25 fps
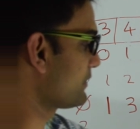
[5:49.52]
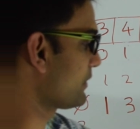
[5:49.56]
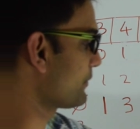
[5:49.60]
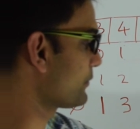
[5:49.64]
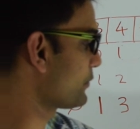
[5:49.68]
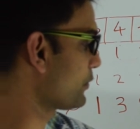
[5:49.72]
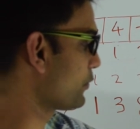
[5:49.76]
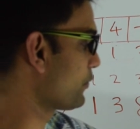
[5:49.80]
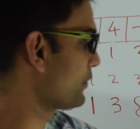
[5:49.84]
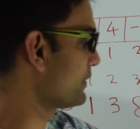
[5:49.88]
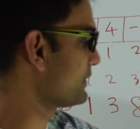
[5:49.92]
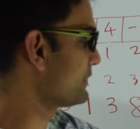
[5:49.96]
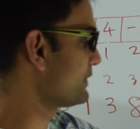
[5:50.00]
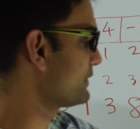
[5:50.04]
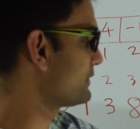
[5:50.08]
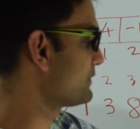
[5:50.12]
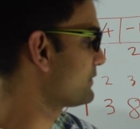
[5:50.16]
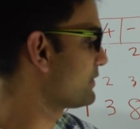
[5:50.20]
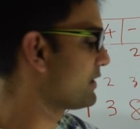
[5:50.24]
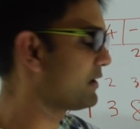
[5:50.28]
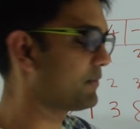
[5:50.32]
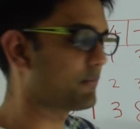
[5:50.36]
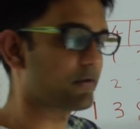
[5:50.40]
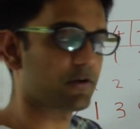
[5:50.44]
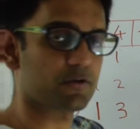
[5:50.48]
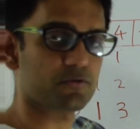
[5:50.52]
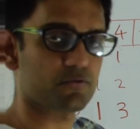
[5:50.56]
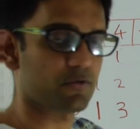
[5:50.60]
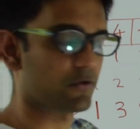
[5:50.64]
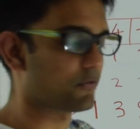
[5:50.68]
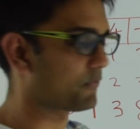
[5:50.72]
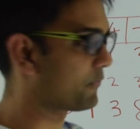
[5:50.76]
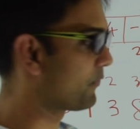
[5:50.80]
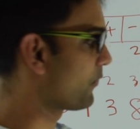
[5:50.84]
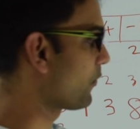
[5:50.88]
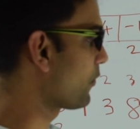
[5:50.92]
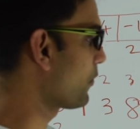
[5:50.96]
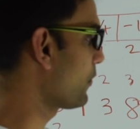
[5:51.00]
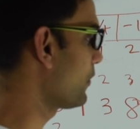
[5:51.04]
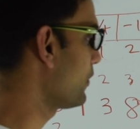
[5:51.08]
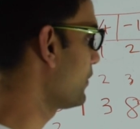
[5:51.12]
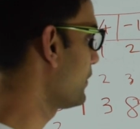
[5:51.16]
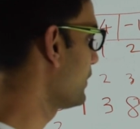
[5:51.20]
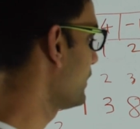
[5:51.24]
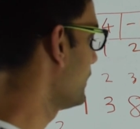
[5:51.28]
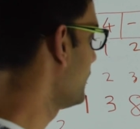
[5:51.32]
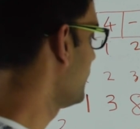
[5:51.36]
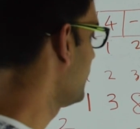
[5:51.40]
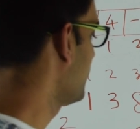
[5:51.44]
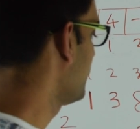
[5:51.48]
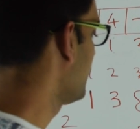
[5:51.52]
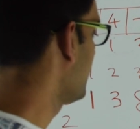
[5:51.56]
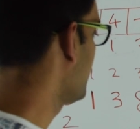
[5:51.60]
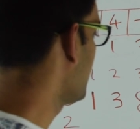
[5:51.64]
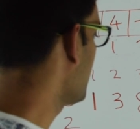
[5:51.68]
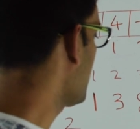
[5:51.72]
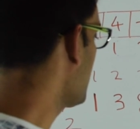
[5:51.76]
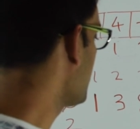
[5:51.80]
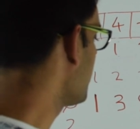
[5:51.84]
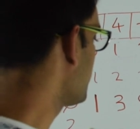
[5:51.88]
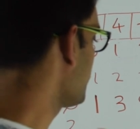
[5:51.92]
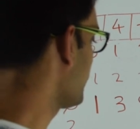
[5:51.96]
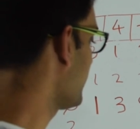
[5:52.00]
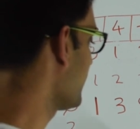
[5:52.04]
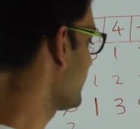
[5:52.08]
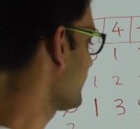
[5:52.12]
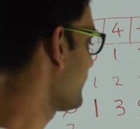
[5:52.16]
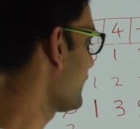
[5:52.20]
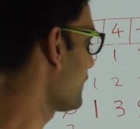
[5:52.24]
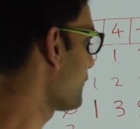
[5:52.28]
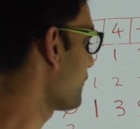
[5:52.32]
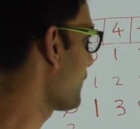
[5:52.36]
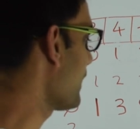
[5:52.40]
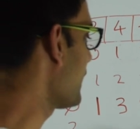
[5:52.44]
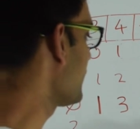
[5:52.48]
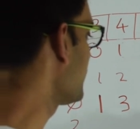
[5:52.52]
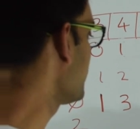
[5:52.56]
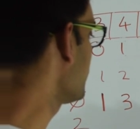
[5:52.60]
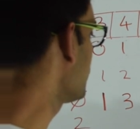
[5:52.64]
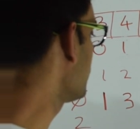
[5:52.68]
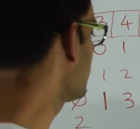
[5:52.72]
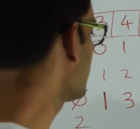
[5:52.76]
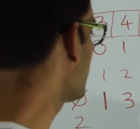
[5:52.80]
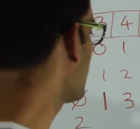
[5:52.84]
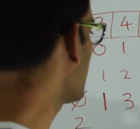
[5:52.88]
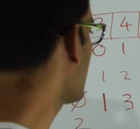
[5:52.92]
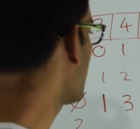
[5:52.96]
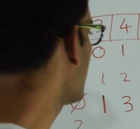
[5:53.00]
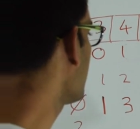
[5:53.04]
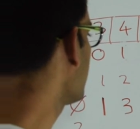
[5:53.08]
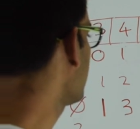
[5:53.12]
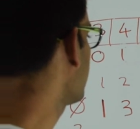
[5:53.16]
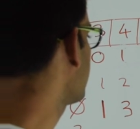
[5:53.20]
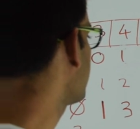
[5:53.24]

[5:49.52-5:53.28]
subsequence is 3 plus 1, 4. And to get that value, all you